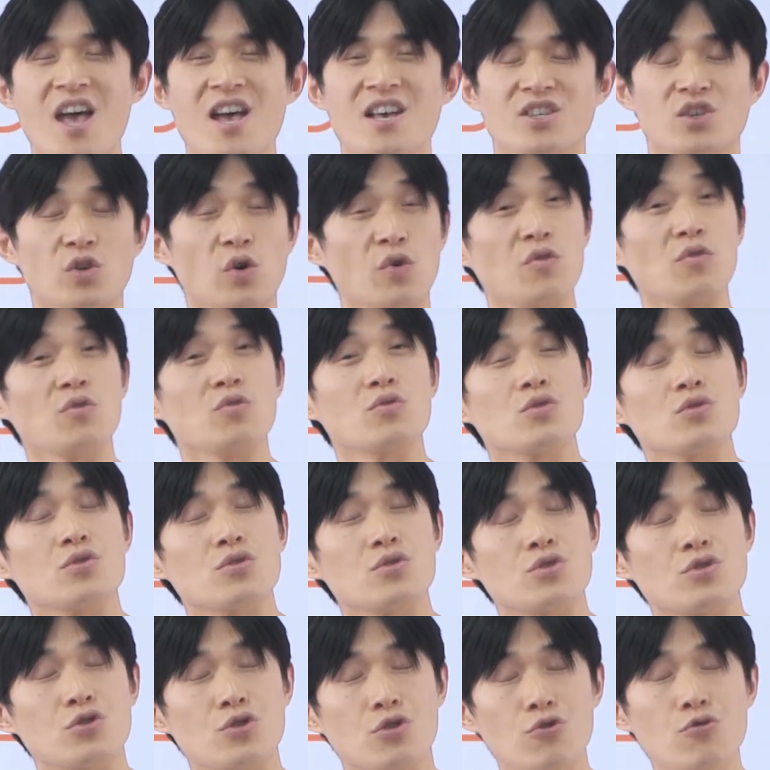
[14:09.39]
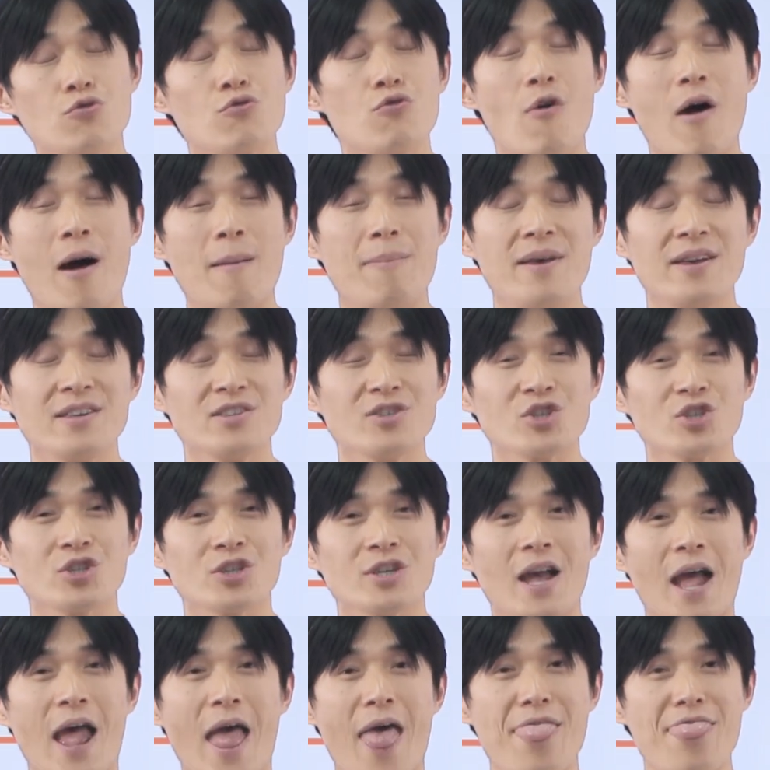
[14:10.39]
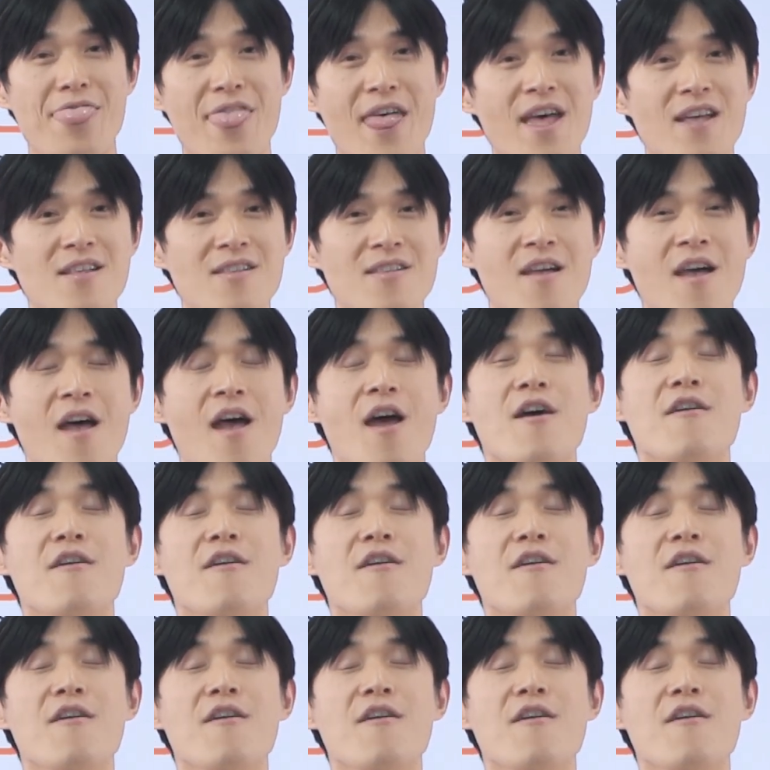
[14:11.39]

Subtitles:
So 2 rabbits and then